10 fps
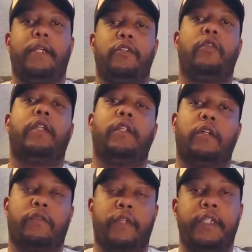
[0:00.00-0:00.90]
Doing a
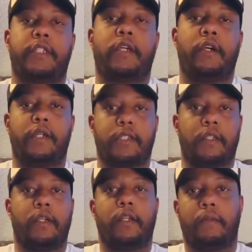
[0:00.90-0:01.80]
little research,
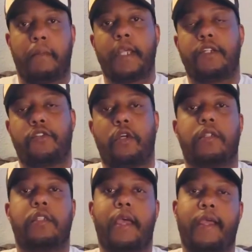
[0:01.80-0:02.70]
looking, making sure
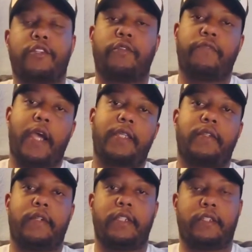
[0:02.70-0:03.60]
it's the actual facts
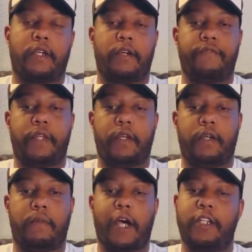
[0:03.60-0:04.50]
on this stuff, and
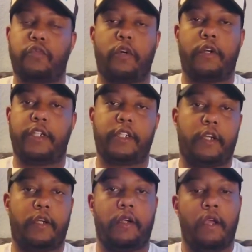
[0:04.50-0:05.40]
I just wanted to
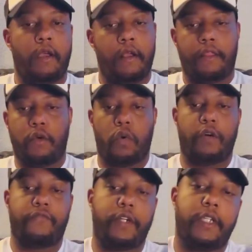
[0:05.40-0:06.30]
share the one
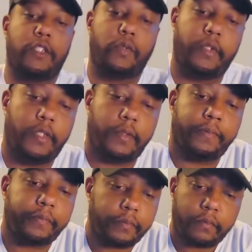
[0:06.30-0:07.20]
for this week
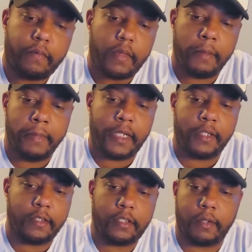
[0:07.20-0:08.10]

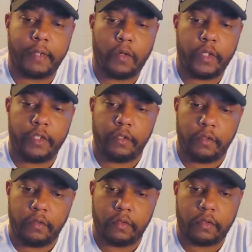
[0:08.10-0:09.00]
because it's something that we
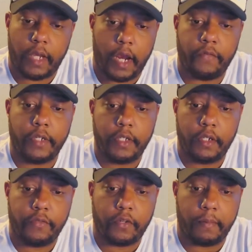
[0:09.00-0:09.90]
use every
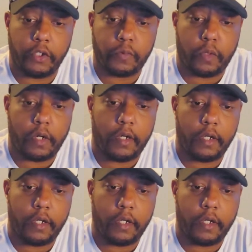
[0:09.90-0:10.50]
year for the most part.